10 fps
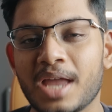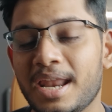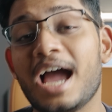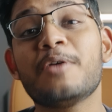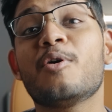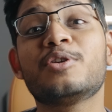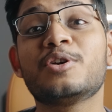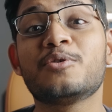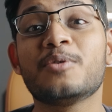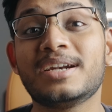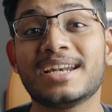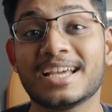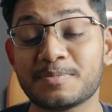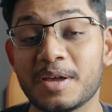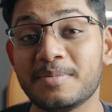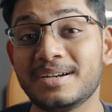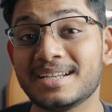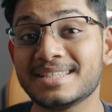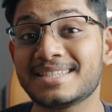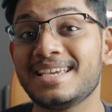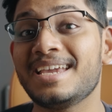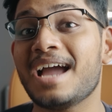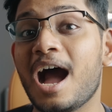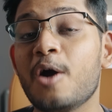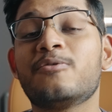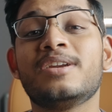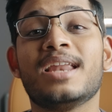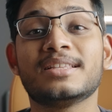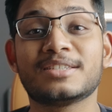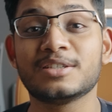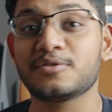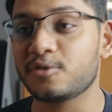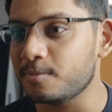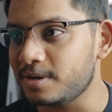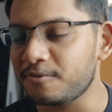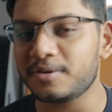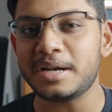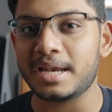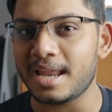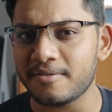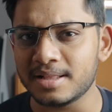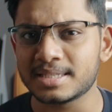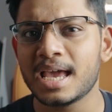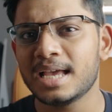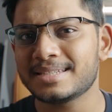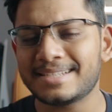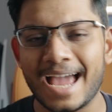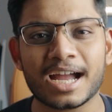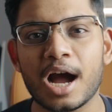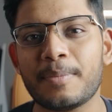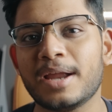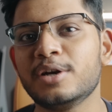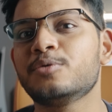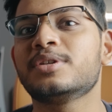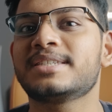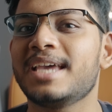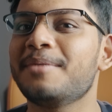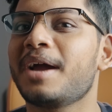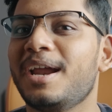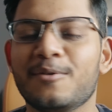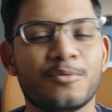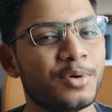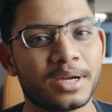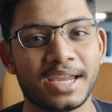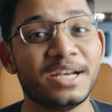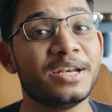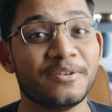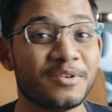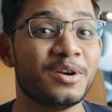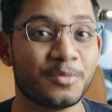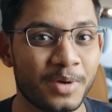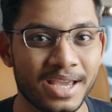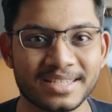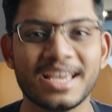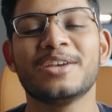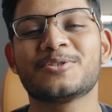And I wanted to do a little experiment and see how freelancers from different levels stack up and do the same kind of work in different ways.